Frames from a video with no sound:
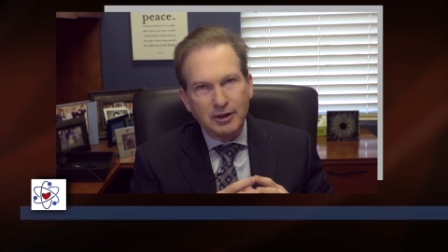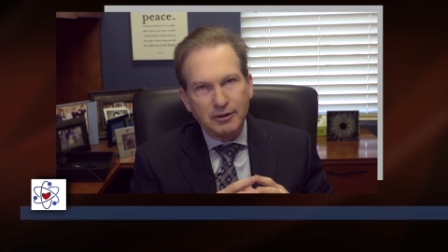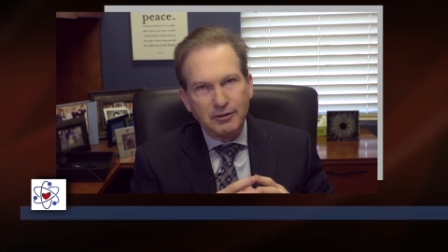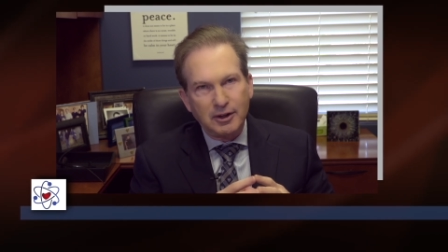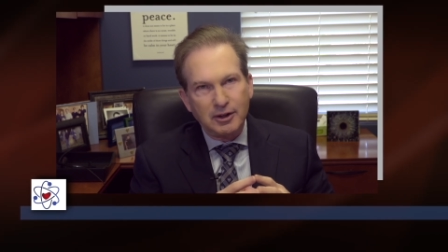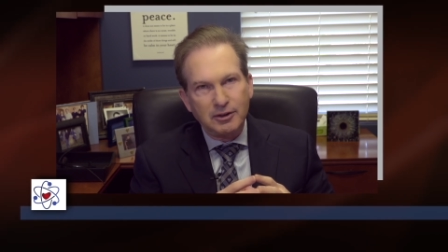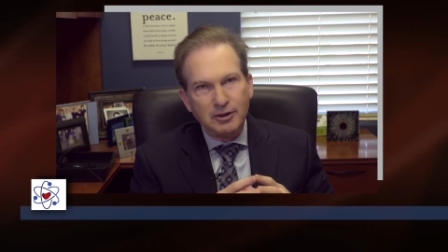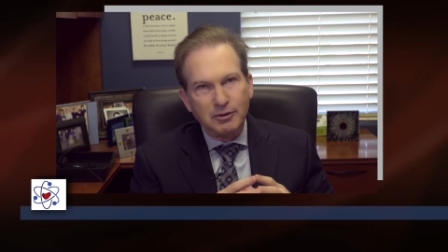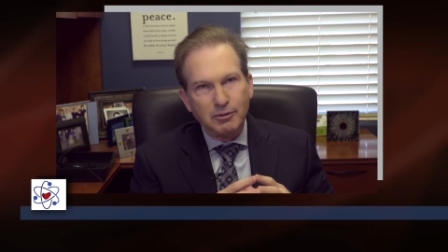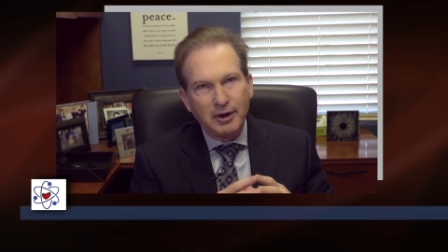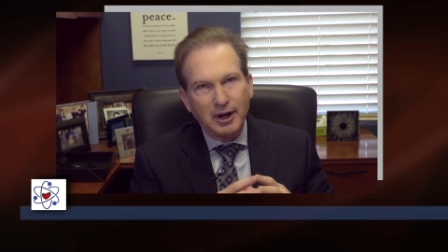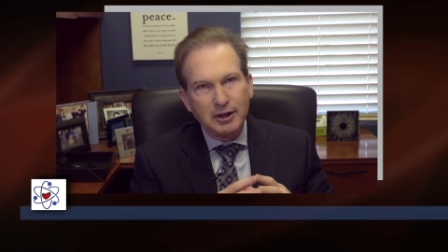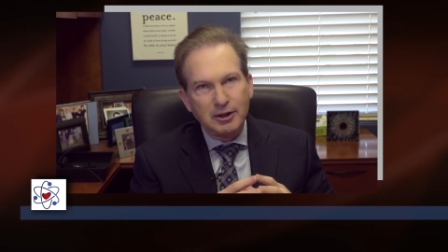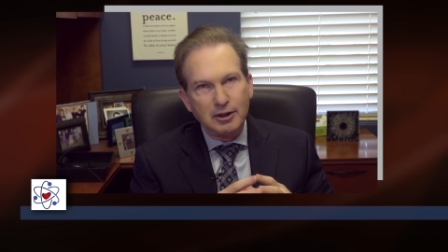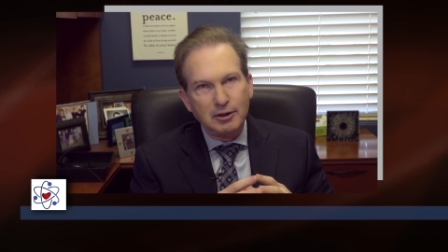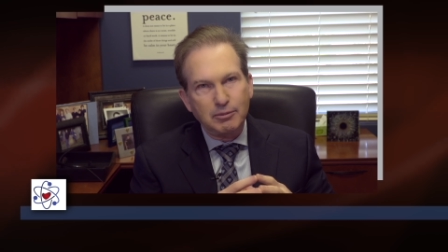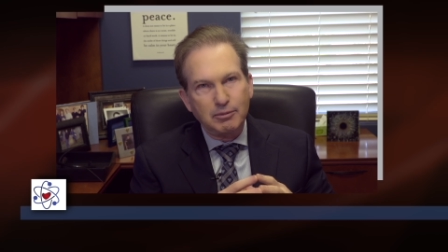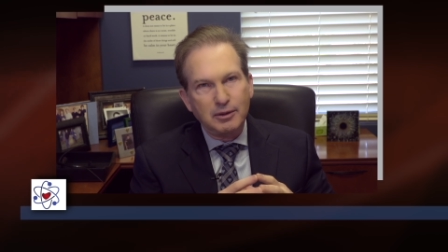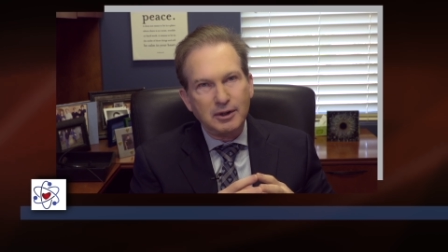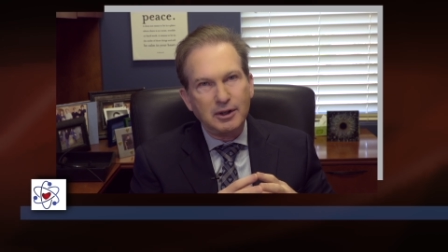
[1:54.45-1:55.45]
I think the
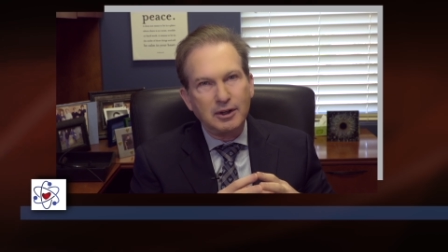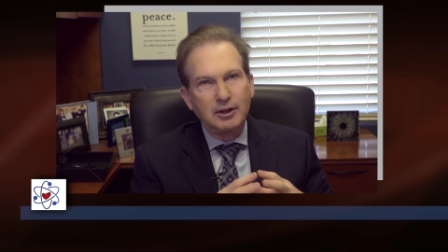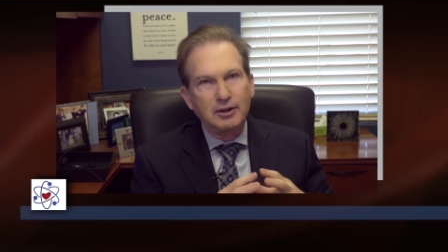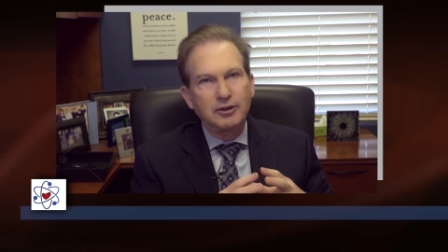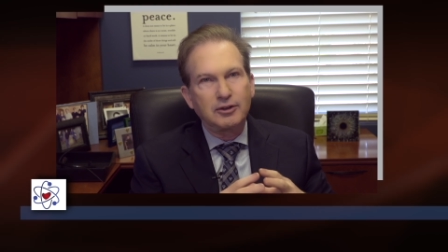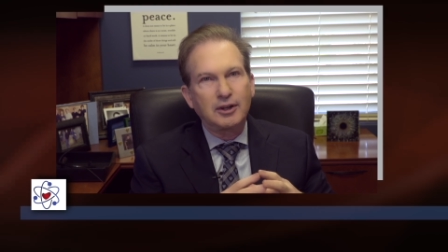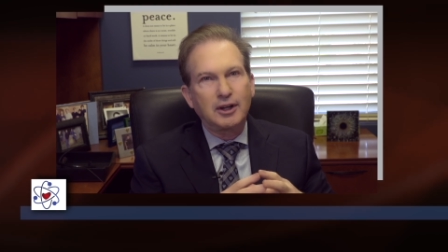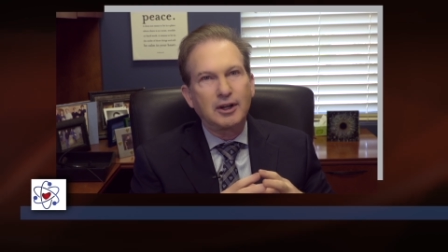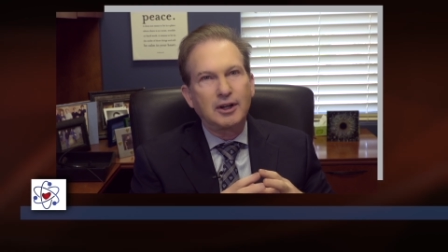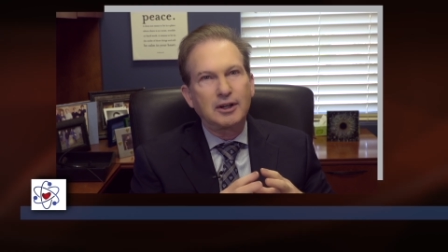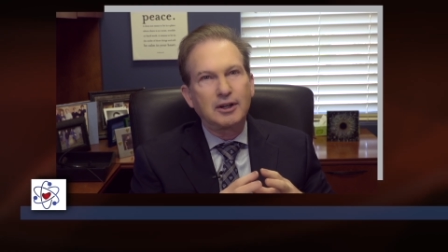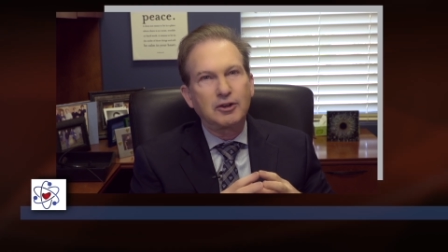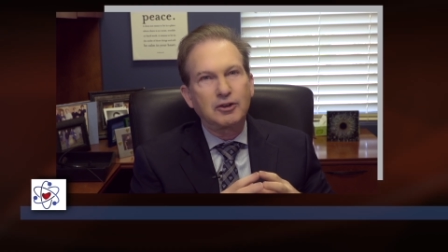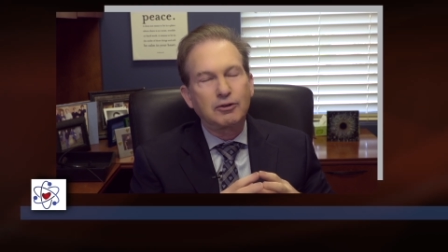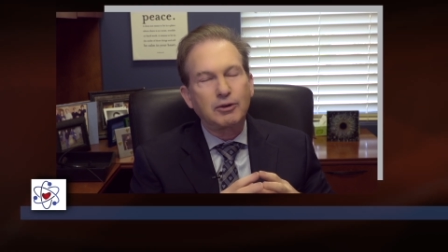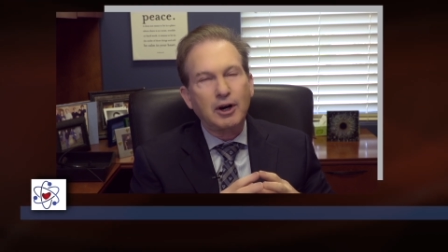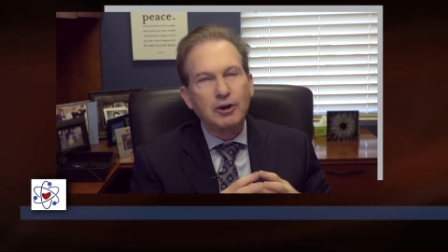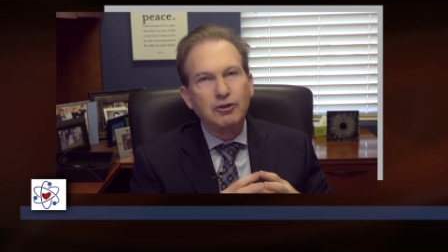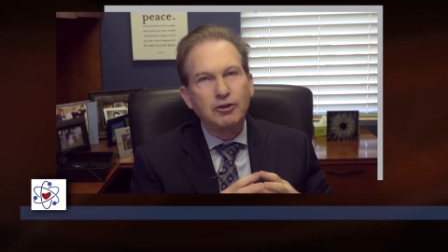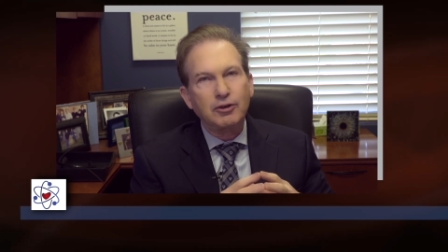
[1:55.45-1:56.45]
rectum is a
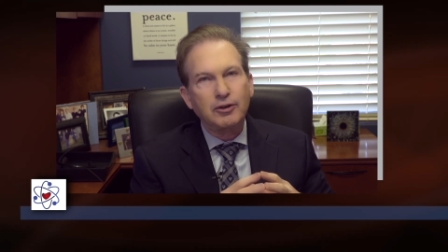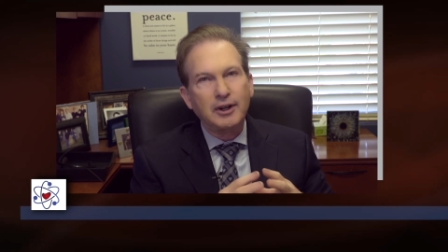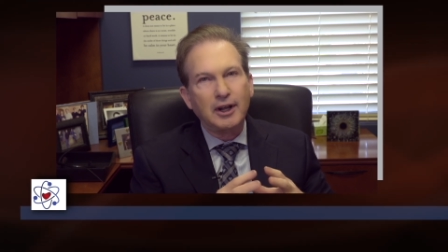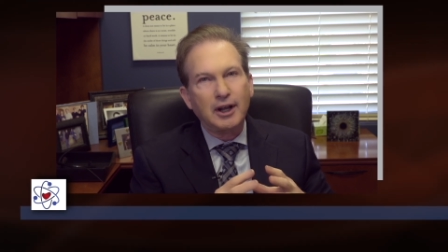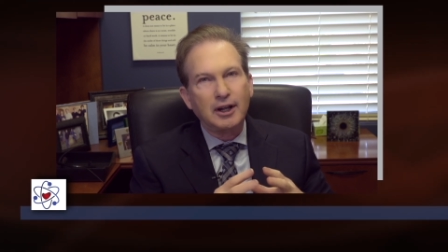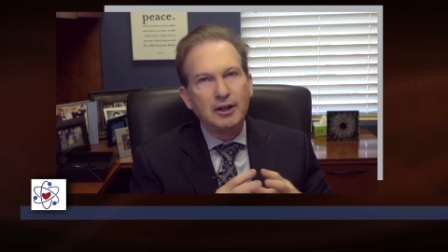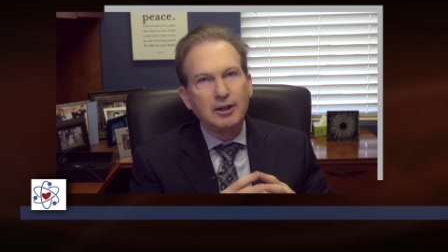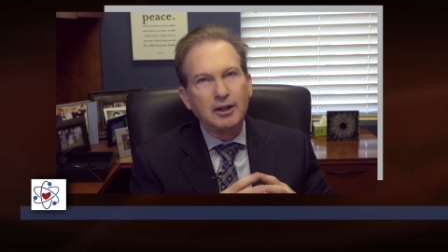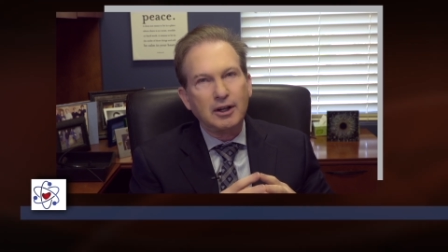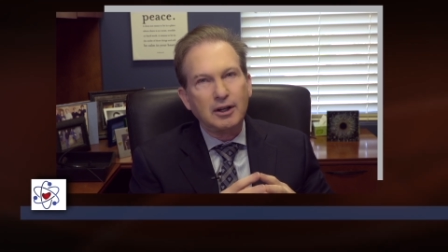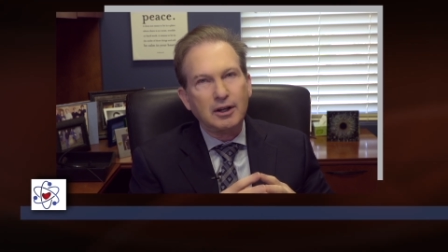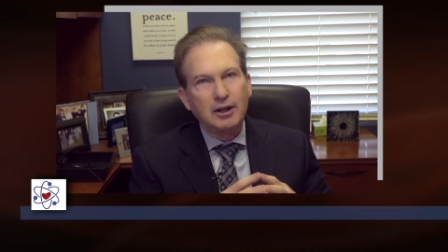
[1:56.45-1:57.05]
structure that